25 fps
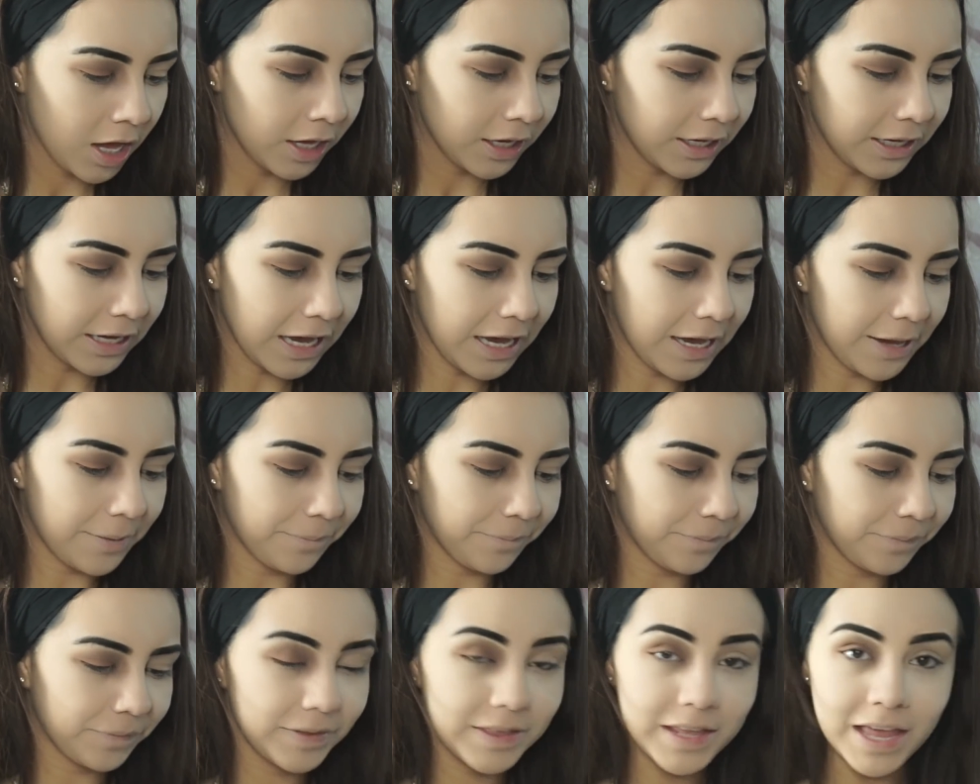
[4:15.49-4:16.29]

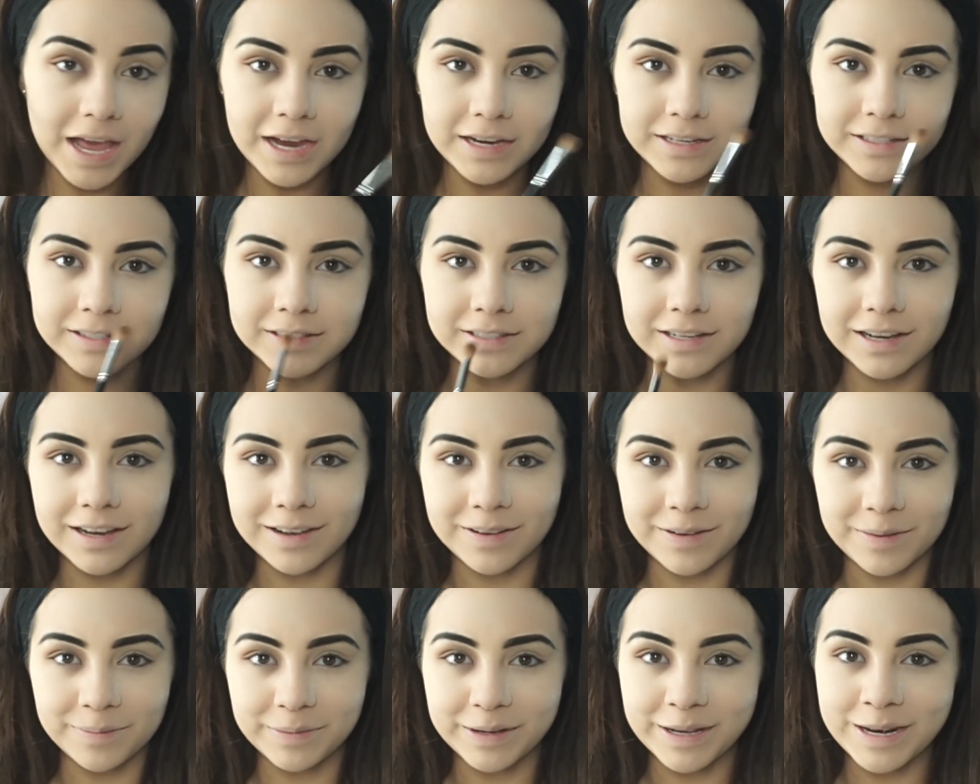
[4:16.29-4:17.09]
Okay, next
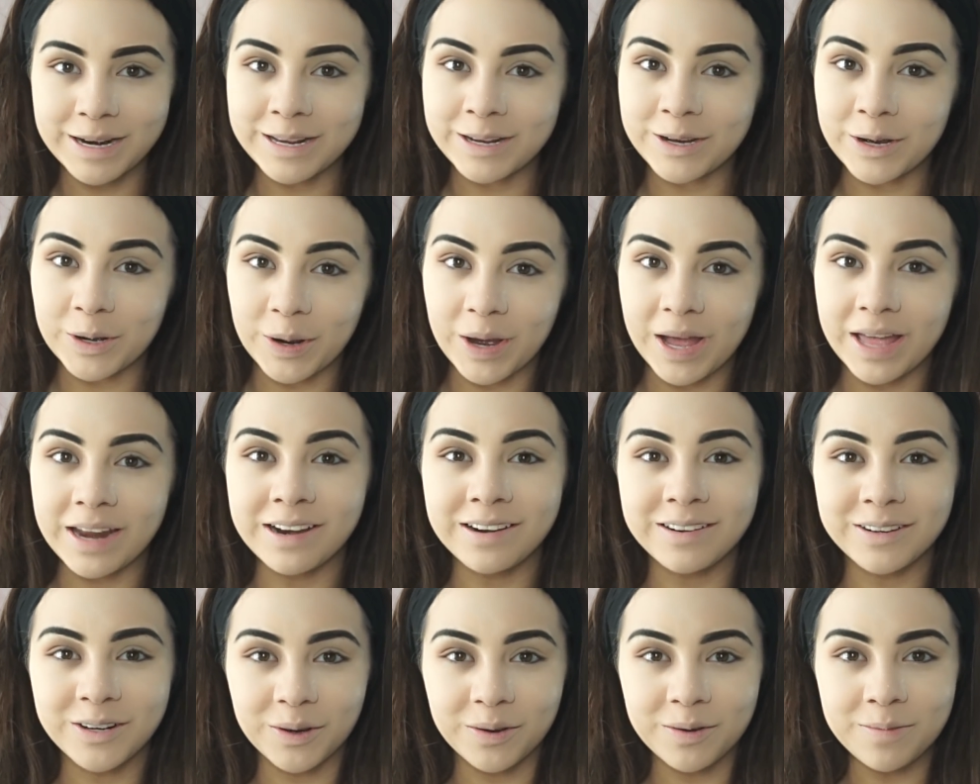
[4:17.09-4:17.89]
I'm gonna go ahead
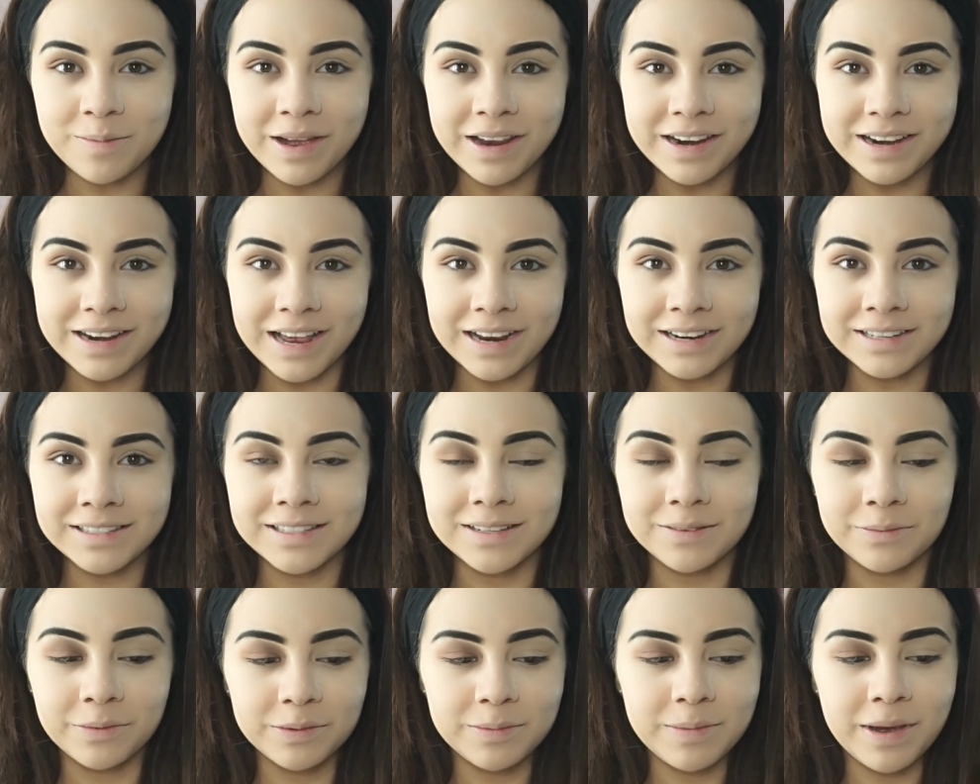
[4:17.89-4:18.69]
and go in
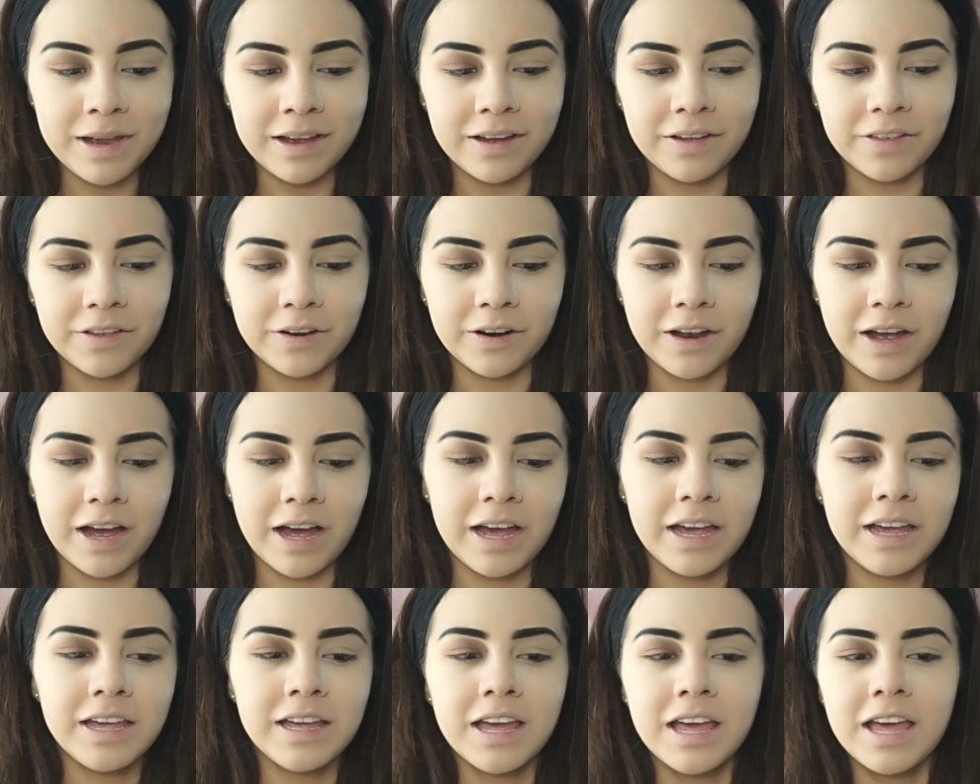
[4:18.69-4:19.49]
with my other
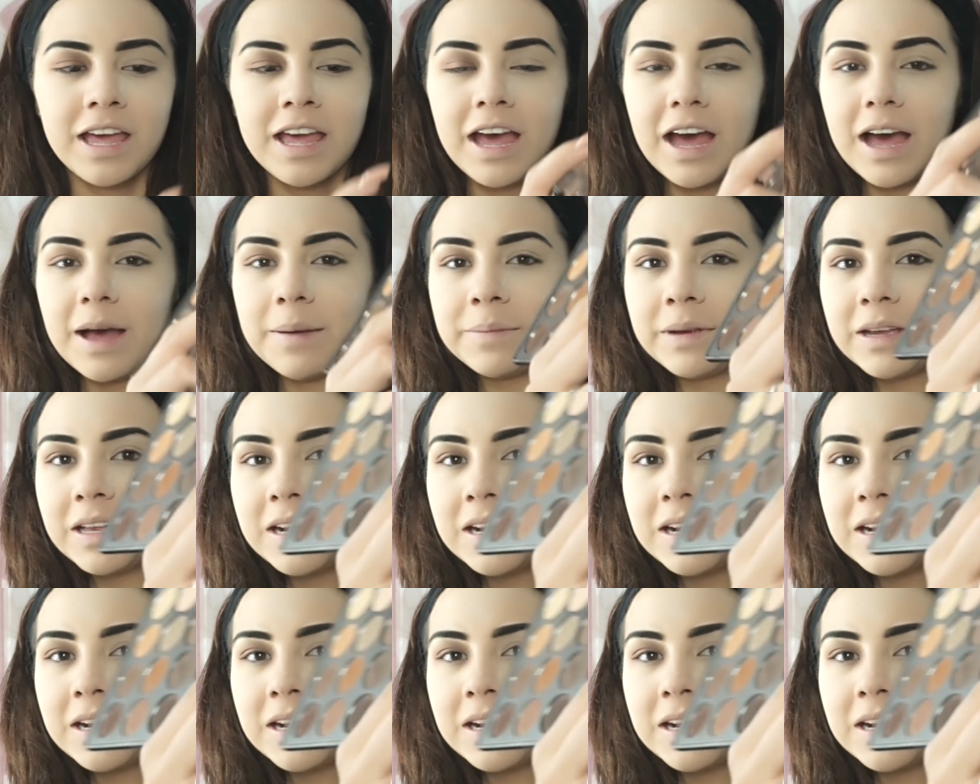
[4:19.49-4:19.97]
eye. I'm